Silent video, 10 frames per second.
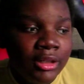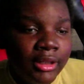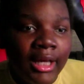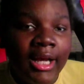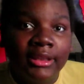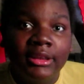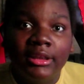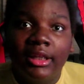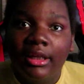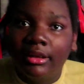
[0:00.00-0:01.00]
That has the
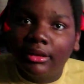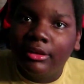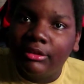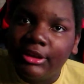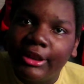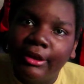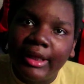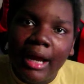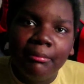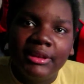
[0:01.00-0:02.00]
like the little security
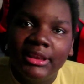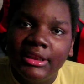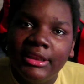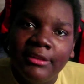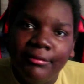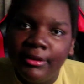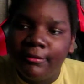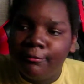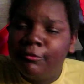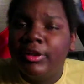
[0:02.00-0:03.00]
camera, CCTV
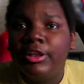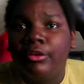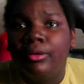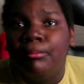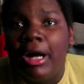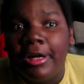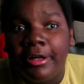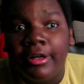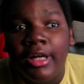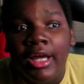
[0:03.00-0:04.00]
footage on the
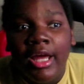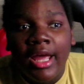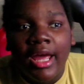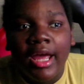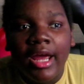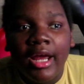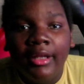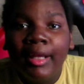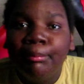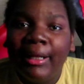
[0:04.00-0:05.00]
monitor,
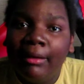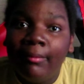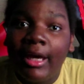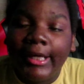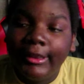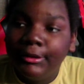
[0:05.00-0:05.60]
and they played it back.